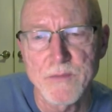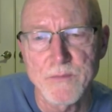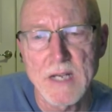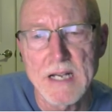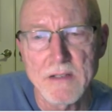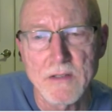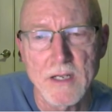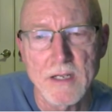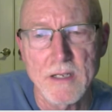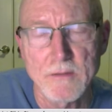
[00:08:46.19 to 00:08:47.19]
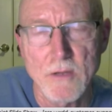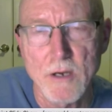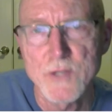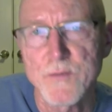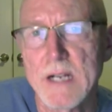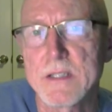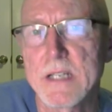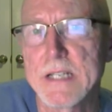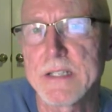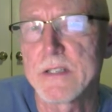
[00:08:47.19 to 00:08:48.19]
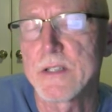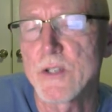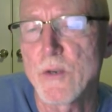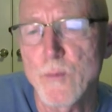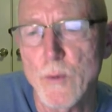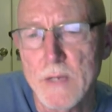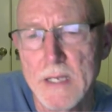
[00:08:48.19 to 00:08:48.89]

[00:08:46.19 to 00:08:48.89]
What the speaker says: and large file sizes and so forth.